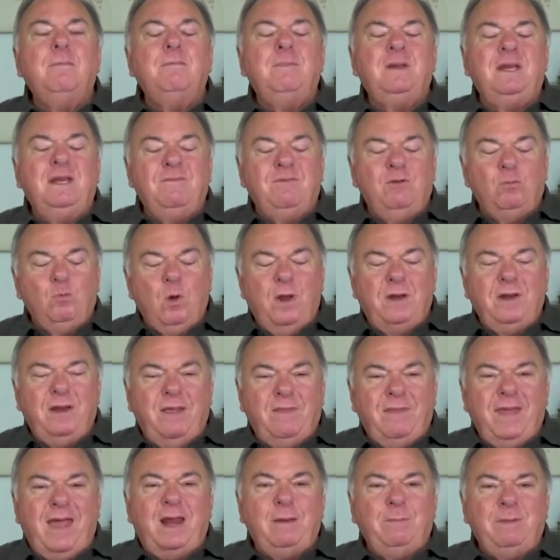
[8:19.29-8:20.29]
but even one
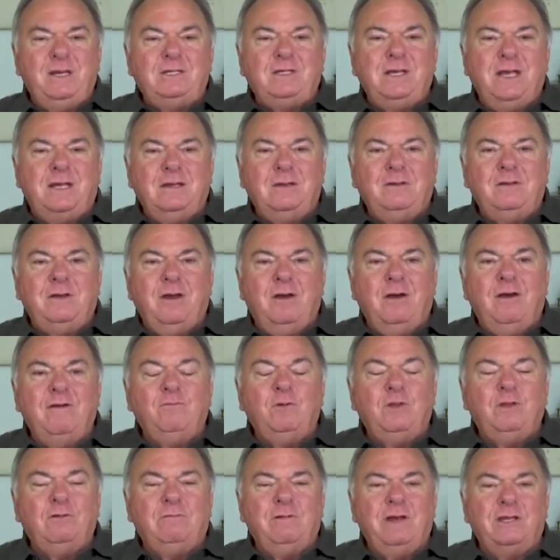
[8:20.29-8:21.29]
day that'll be taken care
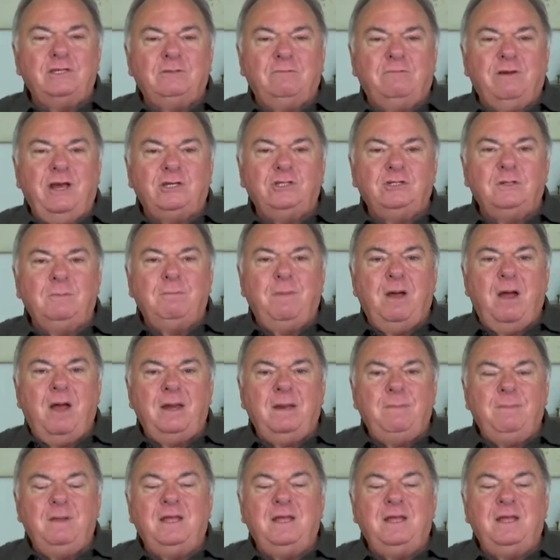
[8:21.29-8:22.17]
of with a resurrection body,